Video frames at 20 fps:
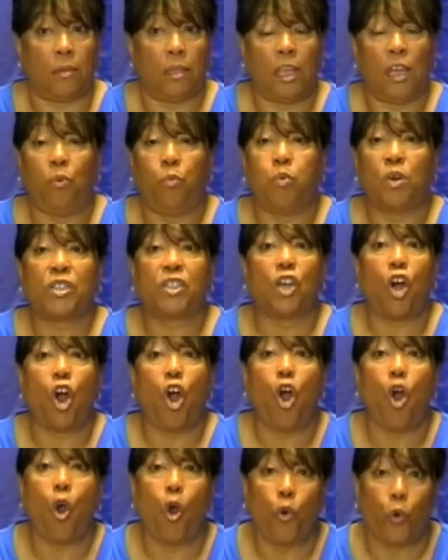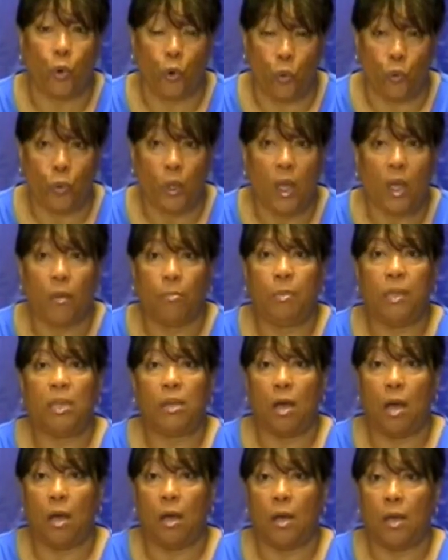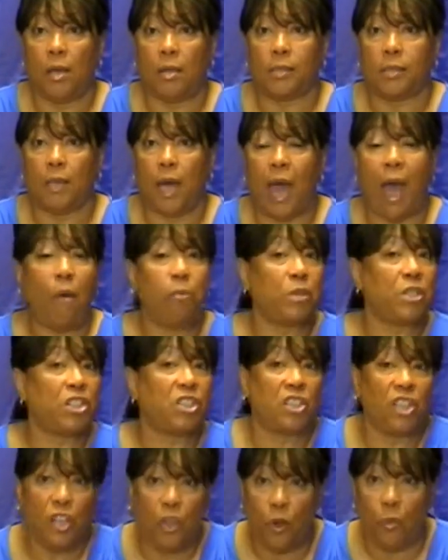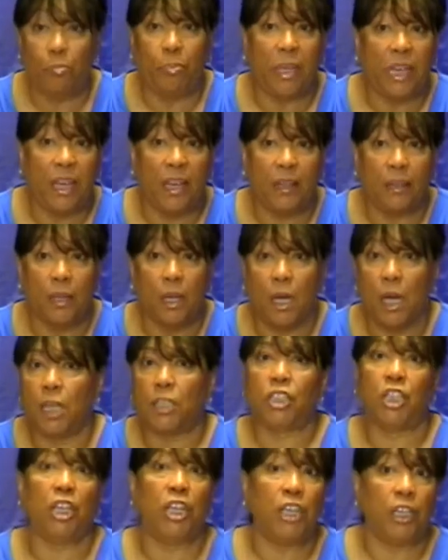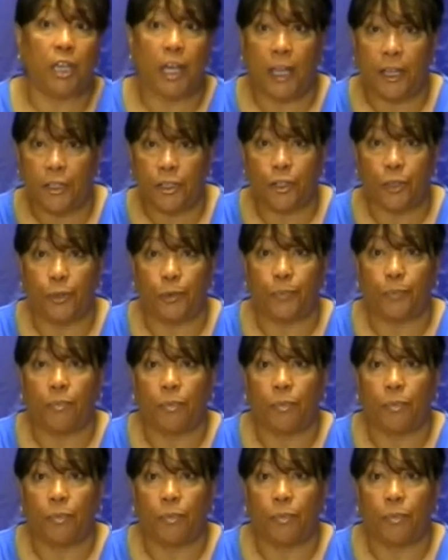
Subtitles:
it was a hurdle because I was still being a teenager.